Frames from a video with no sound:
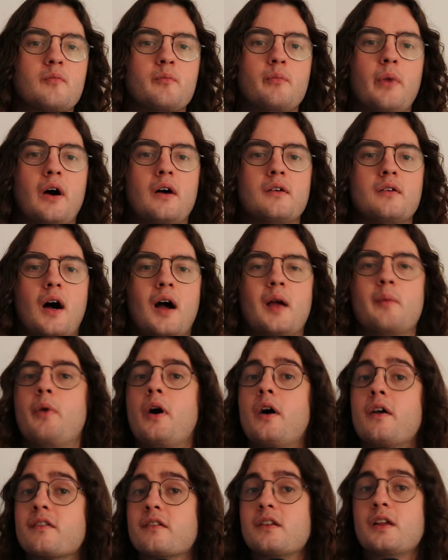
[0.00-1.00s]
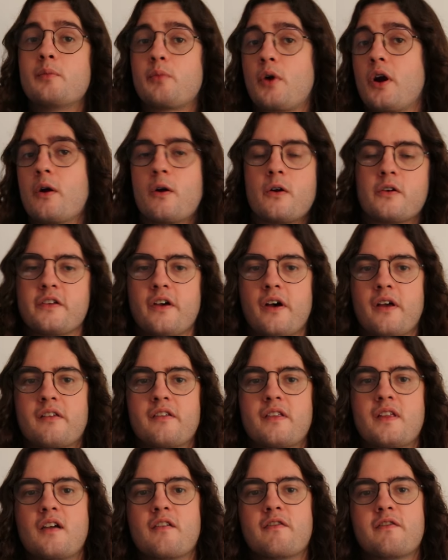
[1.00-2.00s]
but I personally
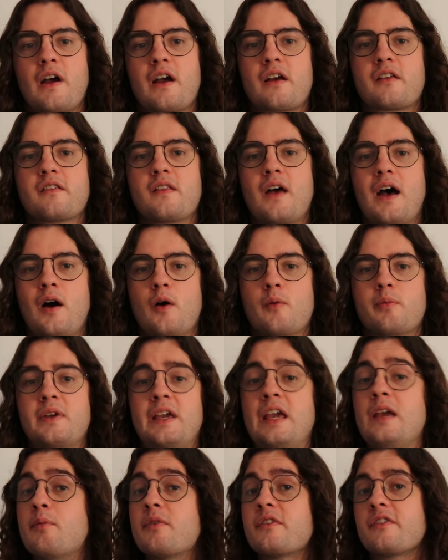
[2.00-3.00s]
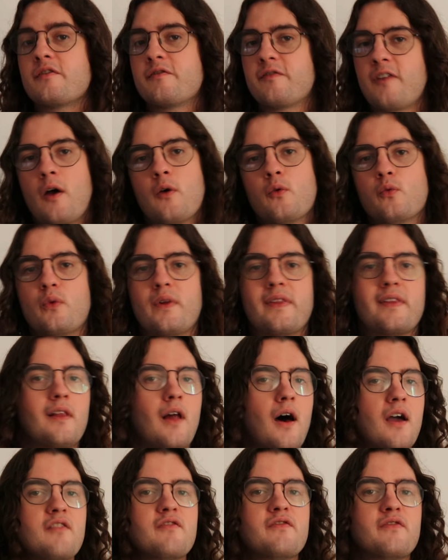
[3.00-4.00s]
prioritize the effects that help keep us afloat with
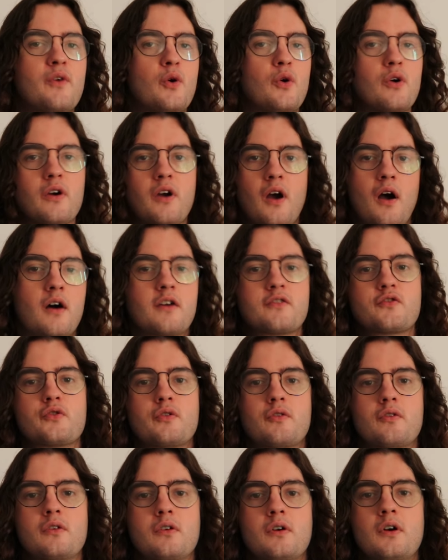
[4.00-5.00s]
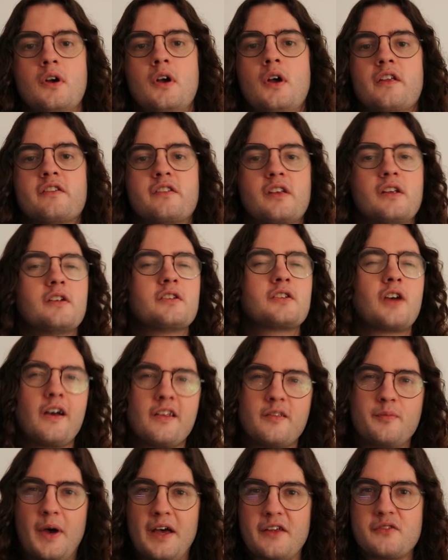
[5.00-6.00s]
life or card draw,
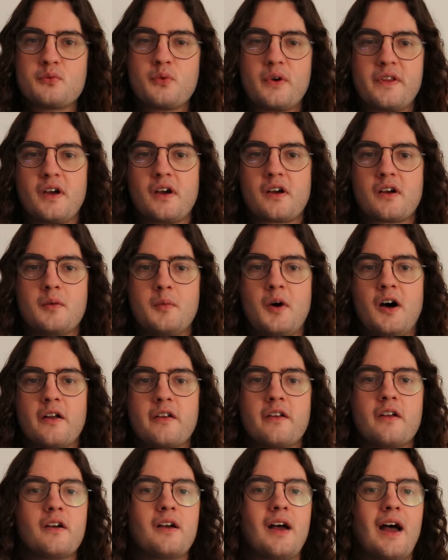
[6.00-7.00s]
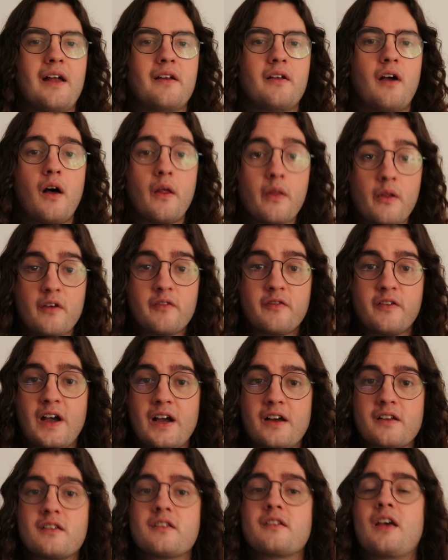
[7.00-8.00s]
synergize best with a commander and other
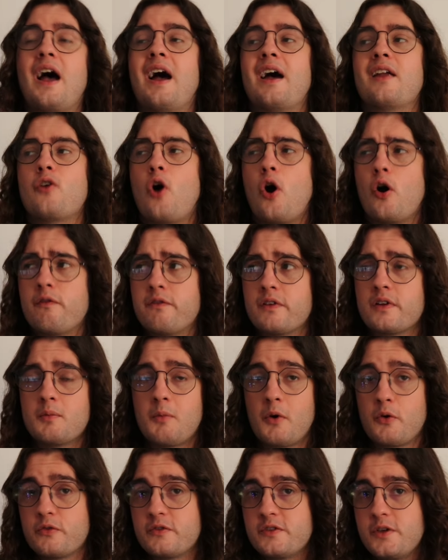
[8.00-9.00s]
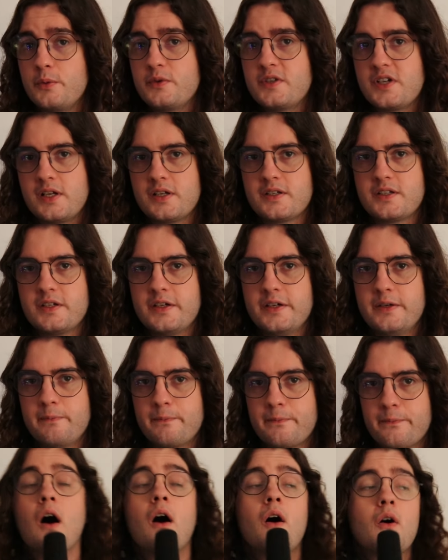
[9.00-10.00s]
effects, and offer the most utility.
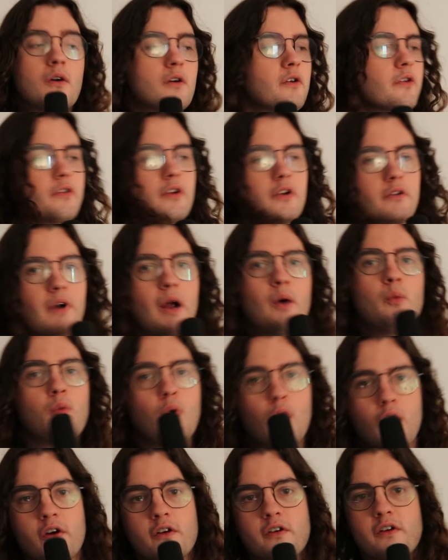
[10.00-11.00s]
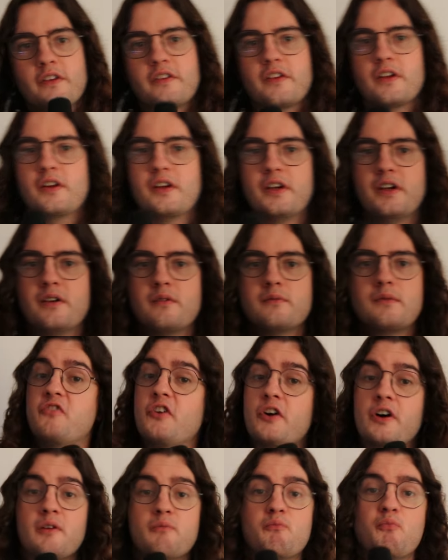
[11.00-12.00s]
Oh, also Realm Walker is in here.
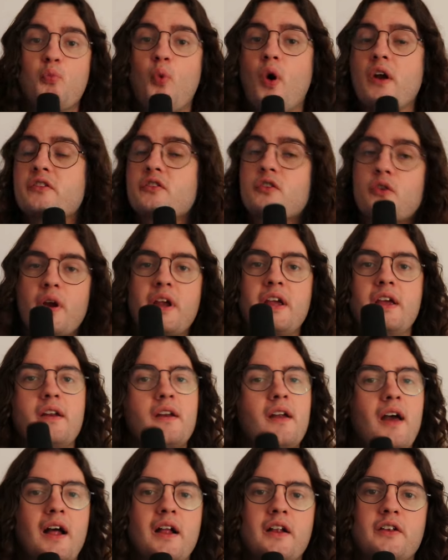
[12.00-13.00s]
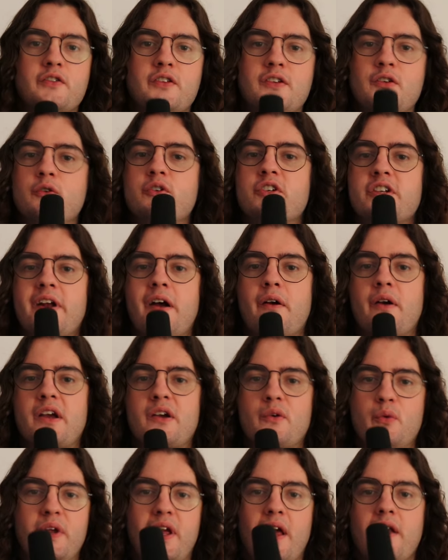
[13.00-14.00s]
For 1 green and 2
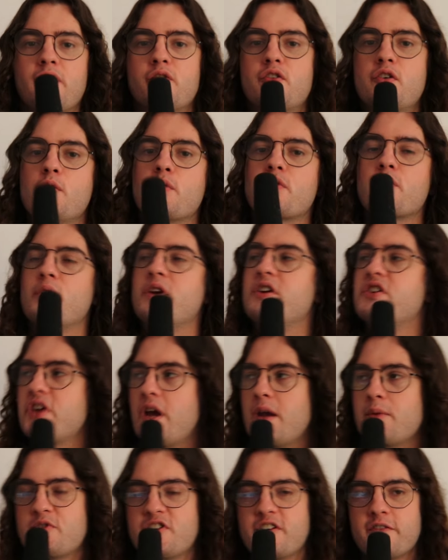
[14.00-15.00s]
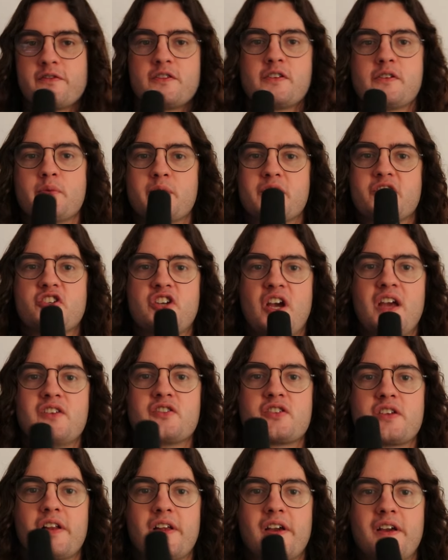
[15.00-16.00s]
generic, we get a 2/3 shapeshifter with
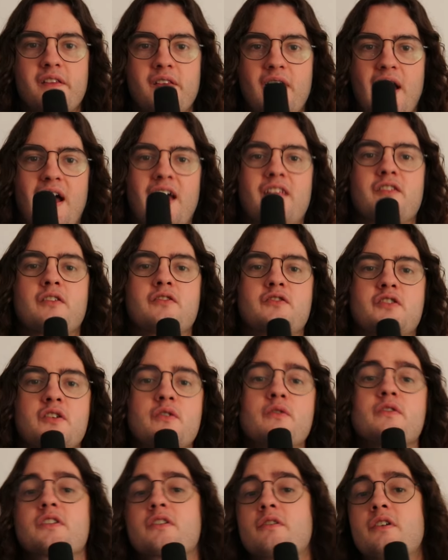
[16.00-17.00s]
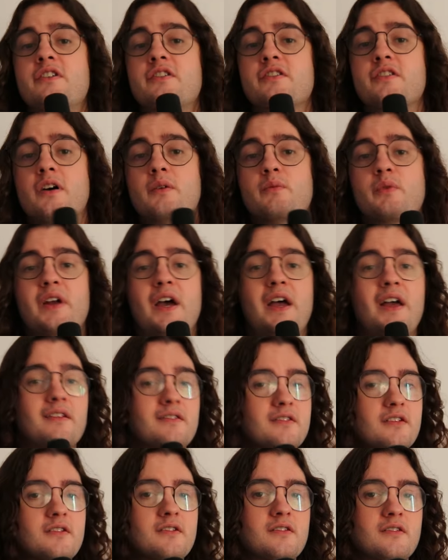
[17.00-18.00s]
Changeling that has us choose a creature type when it
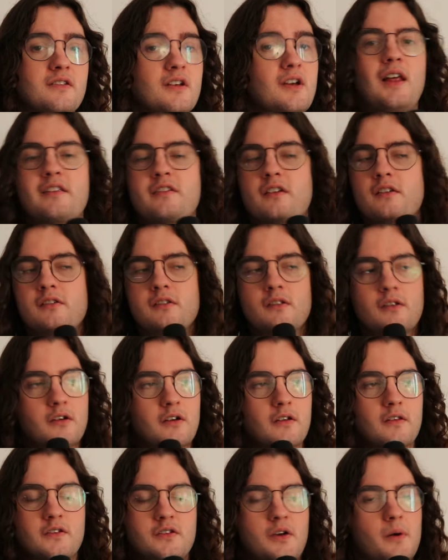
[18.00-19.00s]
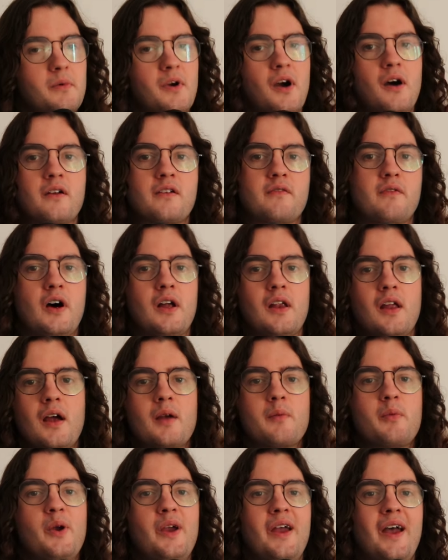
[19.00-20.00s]
enters, lets us look at the top card of our
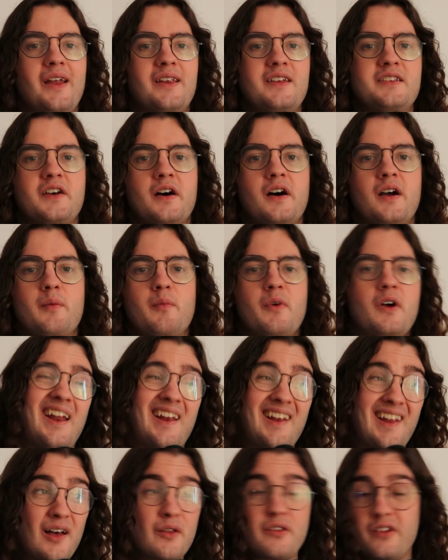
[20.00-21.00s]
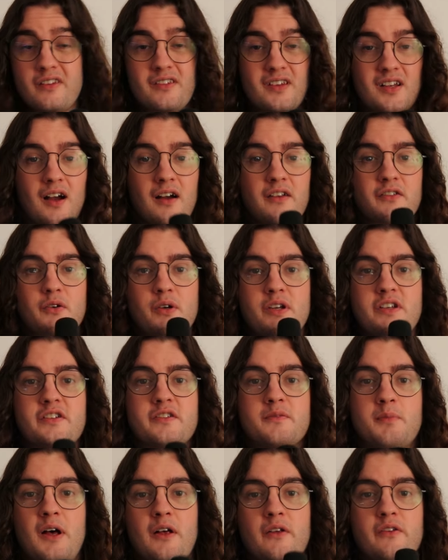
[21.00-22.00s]
library at any time, and allows us to cast creature
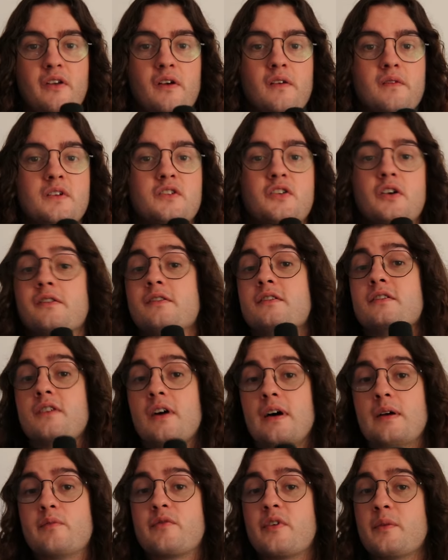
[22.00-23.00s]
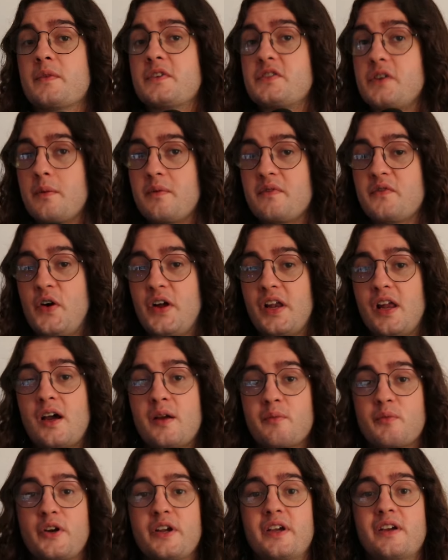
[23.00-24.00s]
spells of the chosen type from the top of our
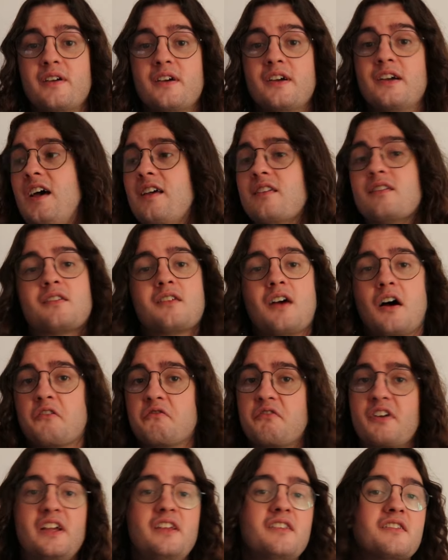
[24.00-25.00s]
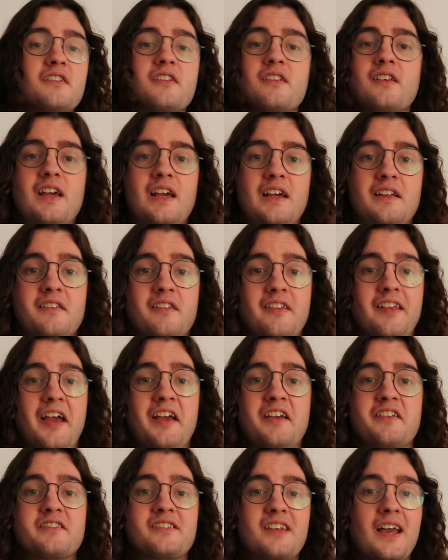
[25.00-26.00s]
library. There's a reason it's
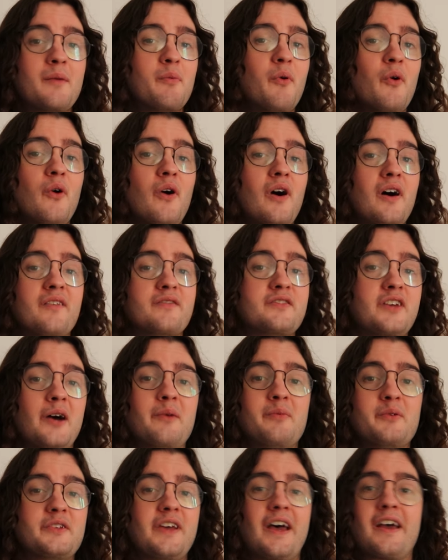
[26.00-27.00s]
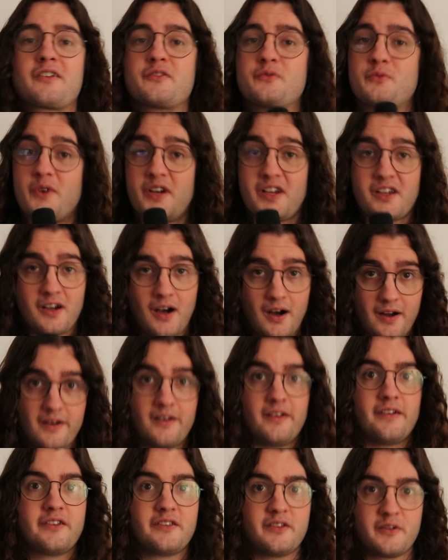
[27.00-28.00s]
a staple of Typal decks
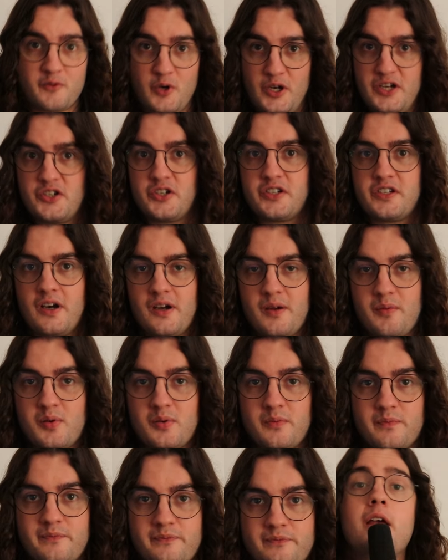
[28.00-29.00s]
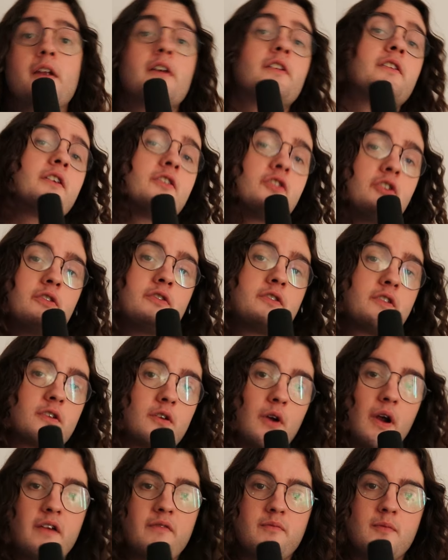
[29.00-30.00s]
regardless of creature type. In addition to the
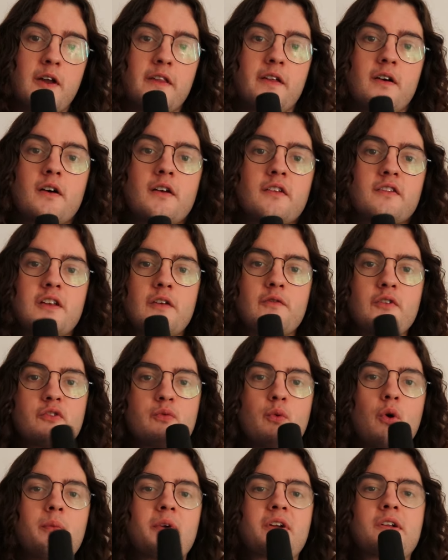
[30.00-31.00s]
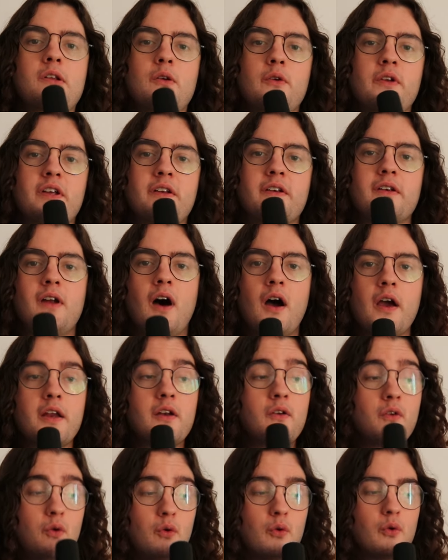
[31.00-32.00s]
Gravemother, Sliver Swarm included
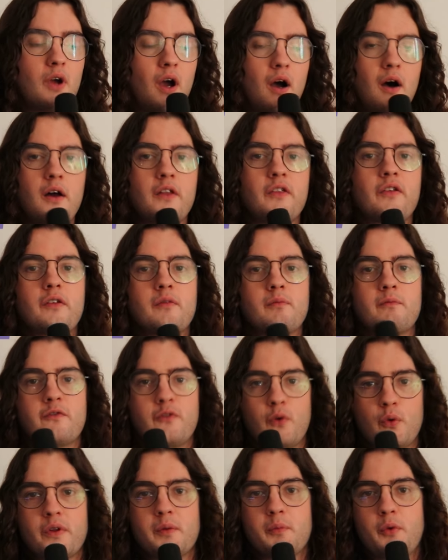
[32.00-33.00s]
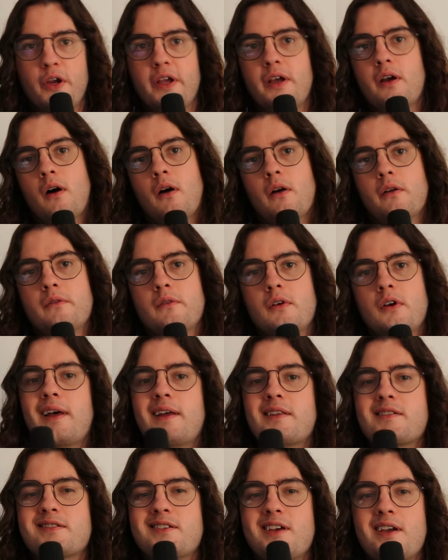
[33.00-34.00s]
9 new cards for the precon.
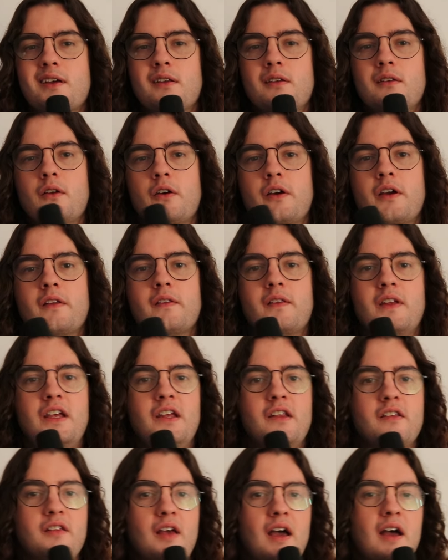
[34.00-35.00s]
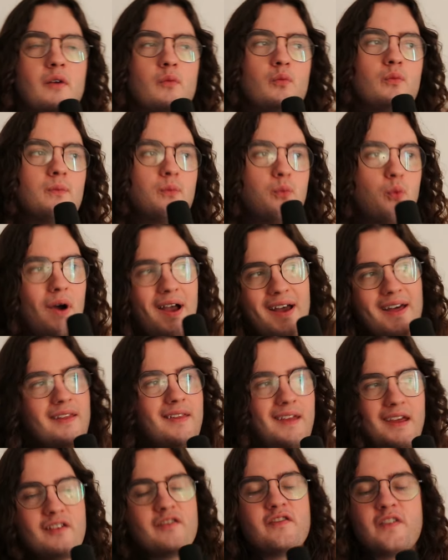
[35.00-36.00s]
Let's take a look at these and where
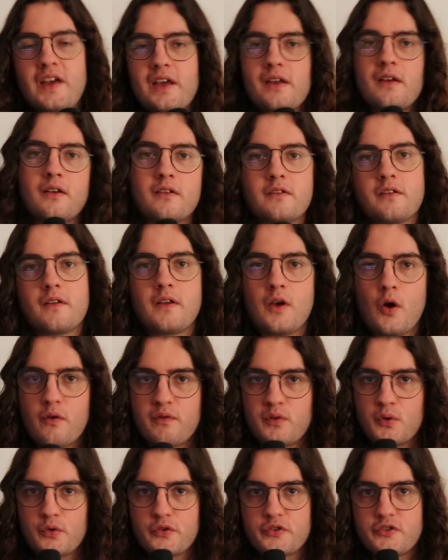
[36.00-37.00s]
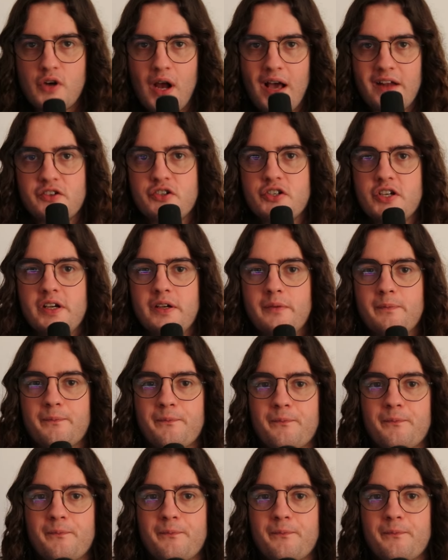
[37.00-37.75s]
they fit into the overall strategy.